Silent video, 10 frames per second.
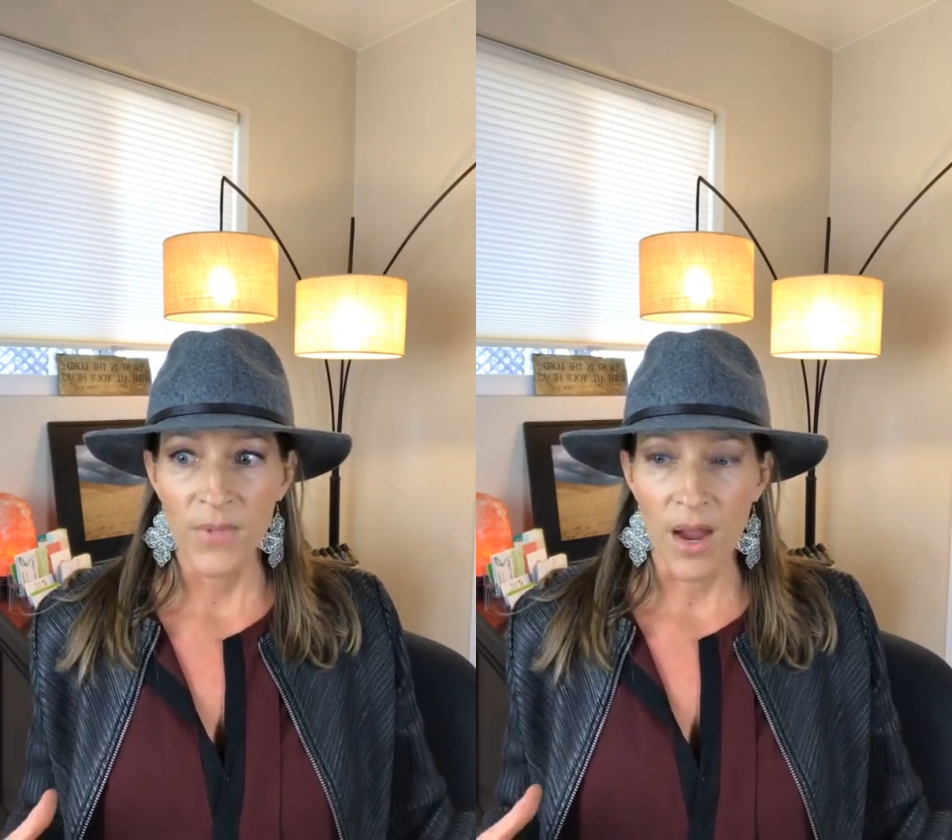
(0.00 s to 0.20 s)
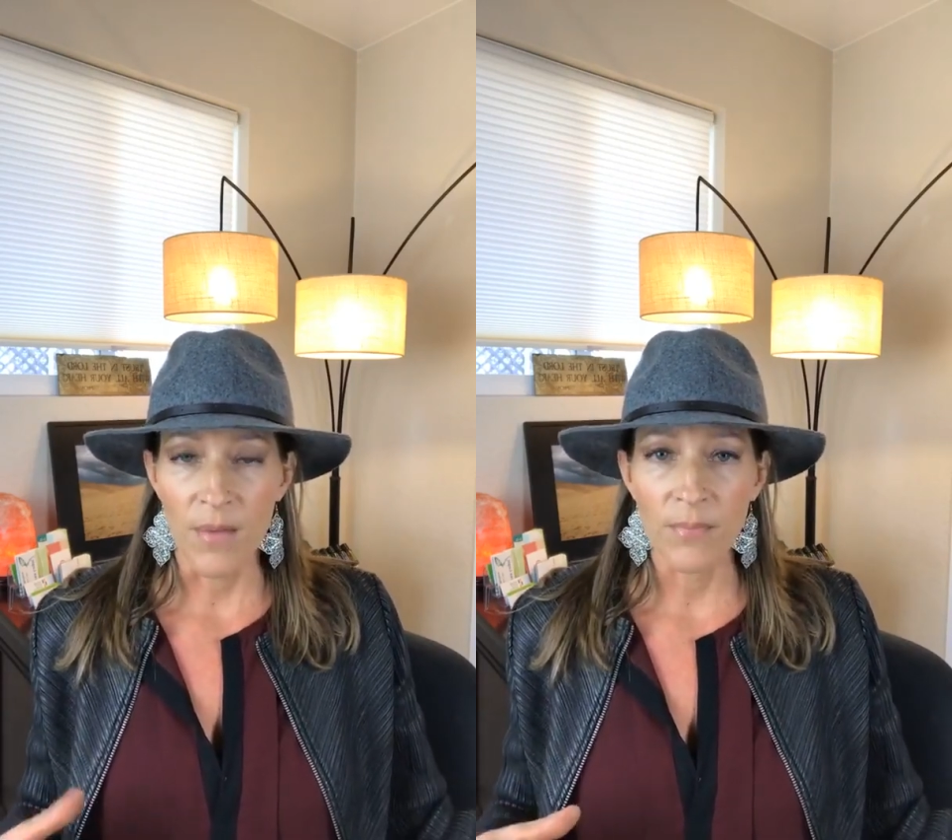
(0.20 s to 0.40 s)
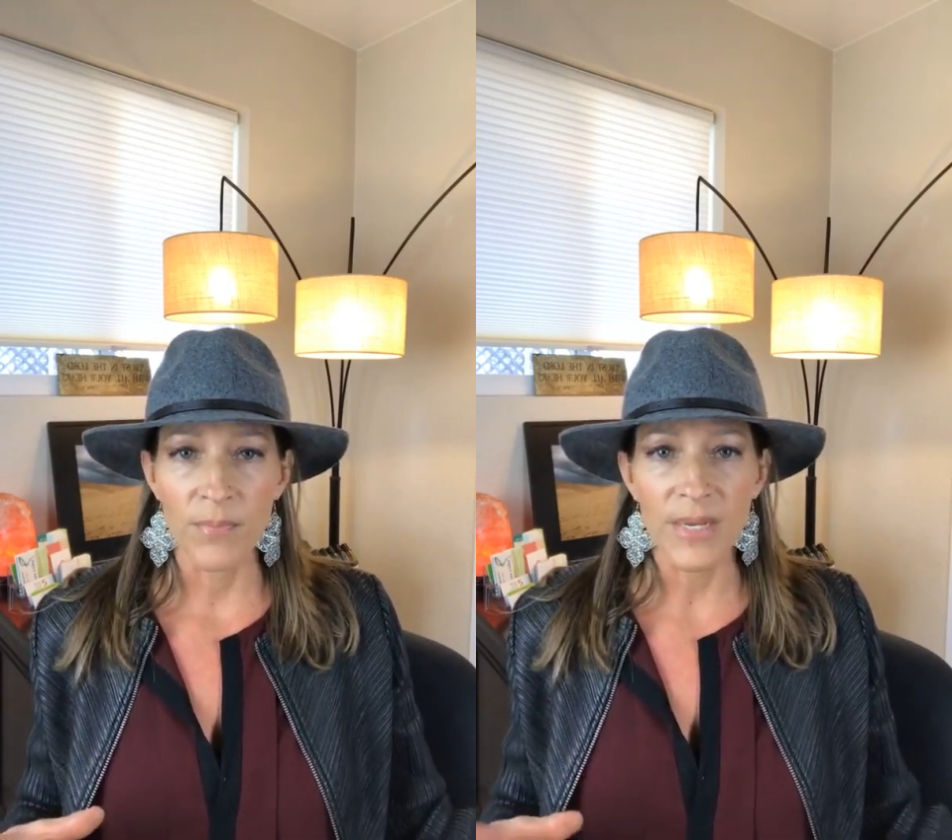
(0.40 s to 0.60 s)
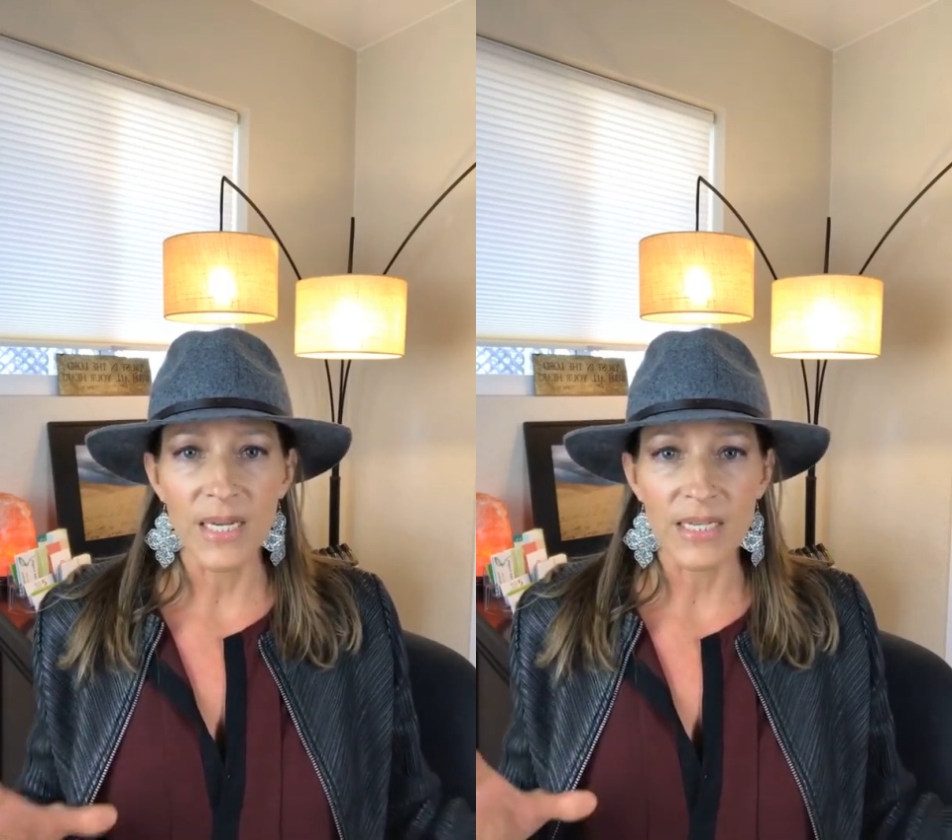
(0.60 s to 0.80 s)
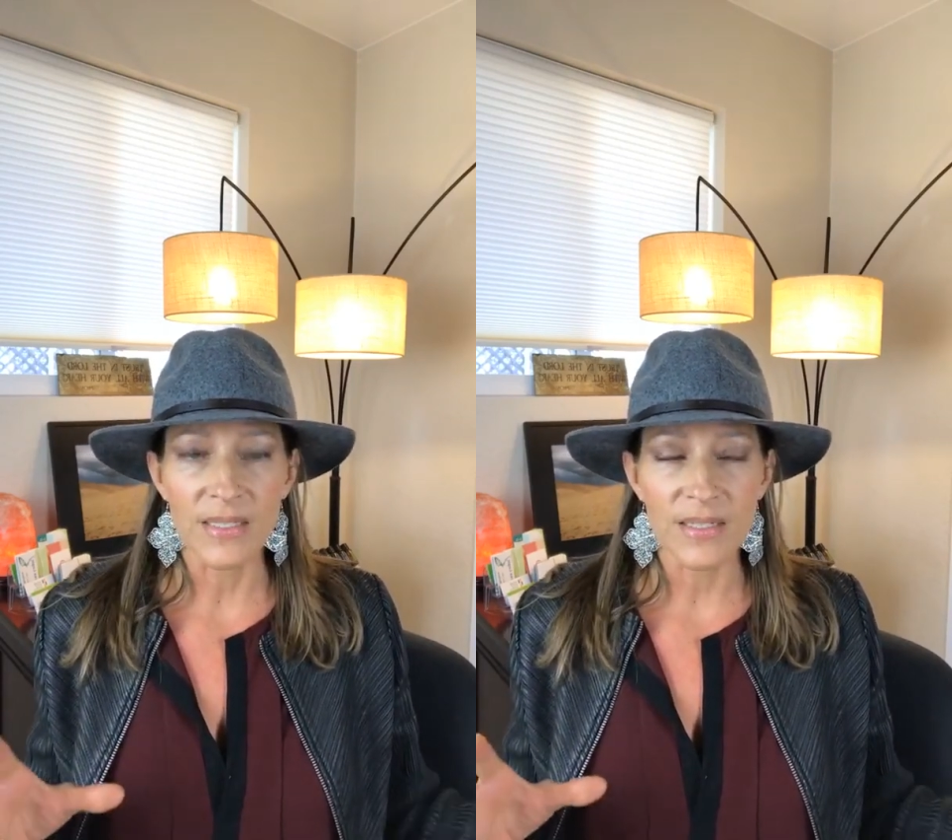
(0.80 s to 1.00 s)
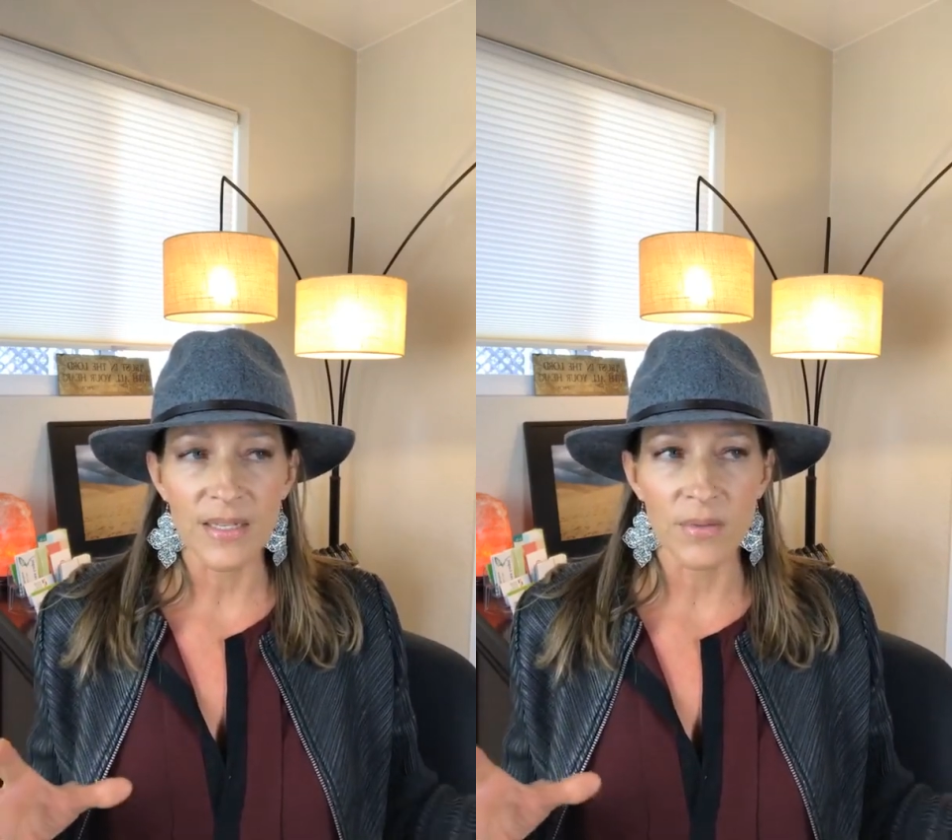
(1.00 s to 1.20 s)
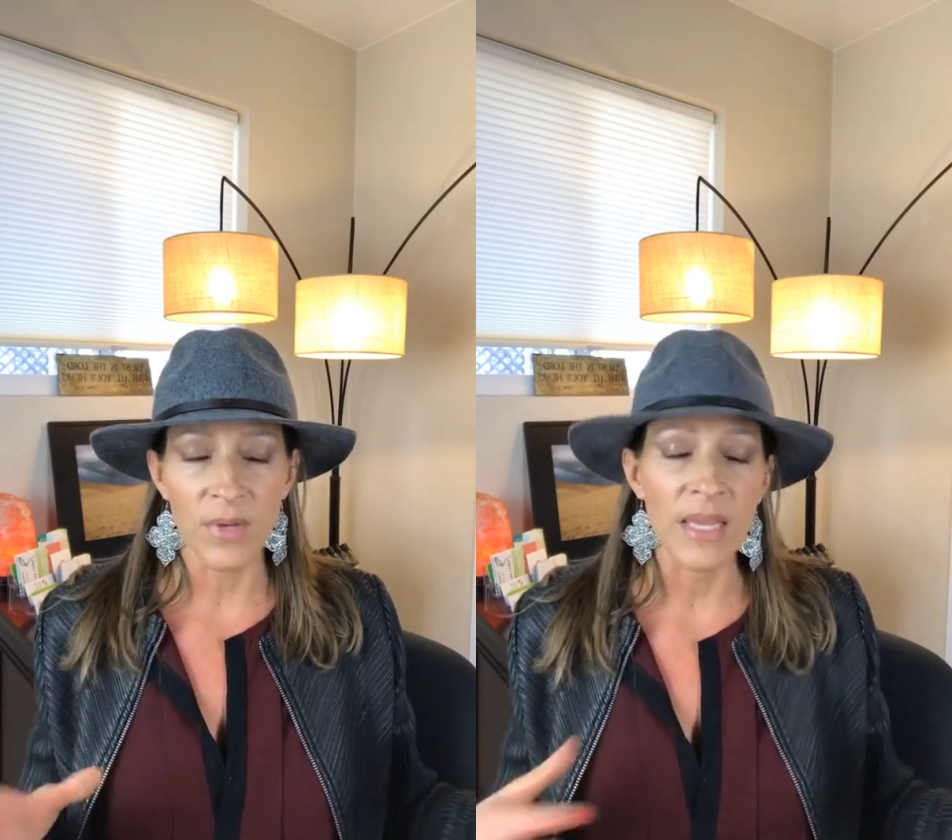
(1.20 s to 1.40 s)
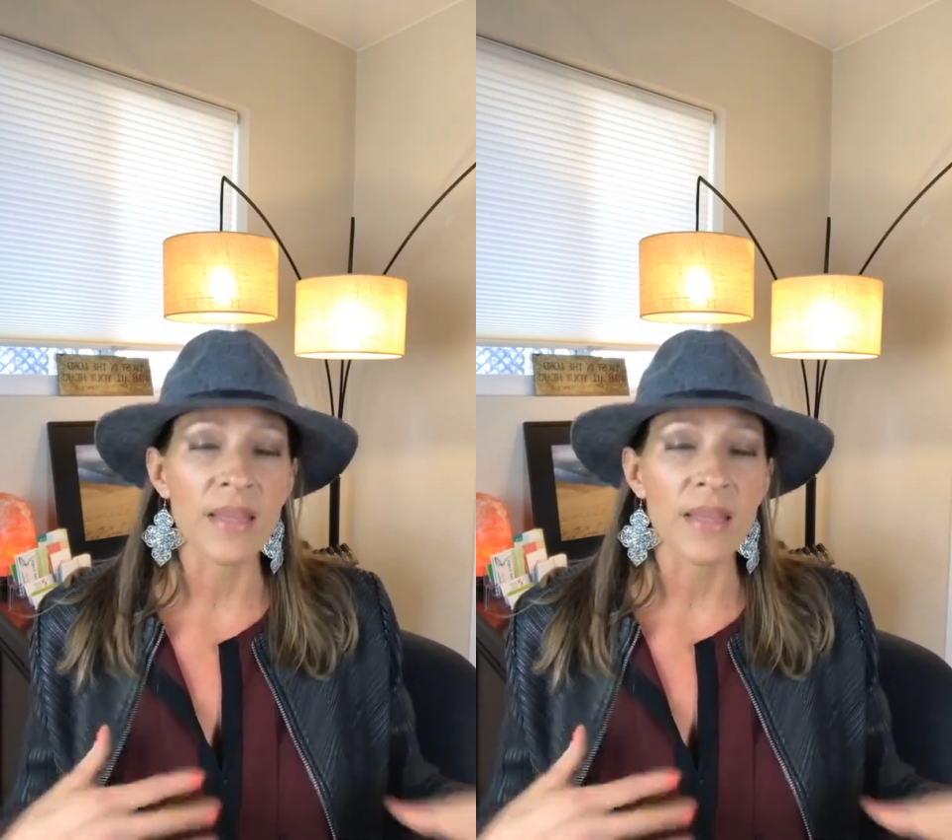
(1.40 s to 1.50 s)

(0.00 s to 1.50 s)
um, because eh,